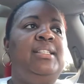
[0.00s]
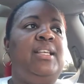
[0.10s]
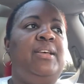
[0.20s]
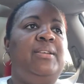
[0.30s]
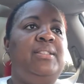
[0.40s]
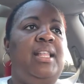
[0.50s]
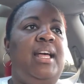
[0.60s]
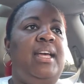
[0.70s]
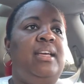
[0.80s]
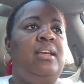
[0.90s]
So it's
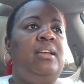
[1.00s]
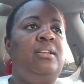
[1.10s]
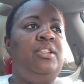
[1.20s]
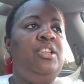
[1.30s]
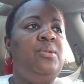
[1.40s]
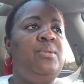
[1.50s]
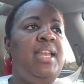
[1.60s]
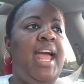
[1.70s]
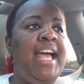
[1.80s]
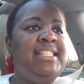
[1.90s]
like, do you
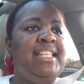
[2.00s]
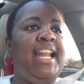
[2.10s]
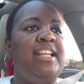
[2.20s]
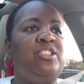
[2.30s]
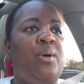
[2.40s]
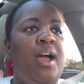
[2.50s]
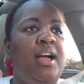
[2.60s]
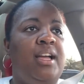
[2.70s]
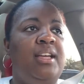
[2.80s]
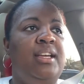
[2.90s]
not see that
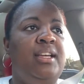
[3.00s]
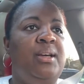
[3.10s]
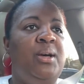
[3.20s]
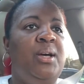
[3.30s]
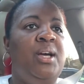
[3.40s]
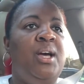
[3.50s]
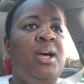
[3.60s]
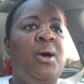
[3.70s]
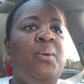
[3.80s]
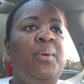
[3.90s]
truck?
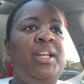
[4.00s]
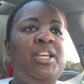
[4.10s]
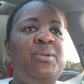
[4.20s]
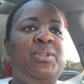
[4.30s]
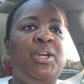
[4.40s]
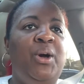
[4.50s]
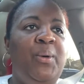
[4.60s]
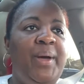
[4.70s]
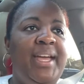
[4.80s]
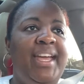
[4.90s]
What are you
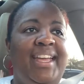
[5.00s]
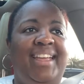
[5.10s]
doing?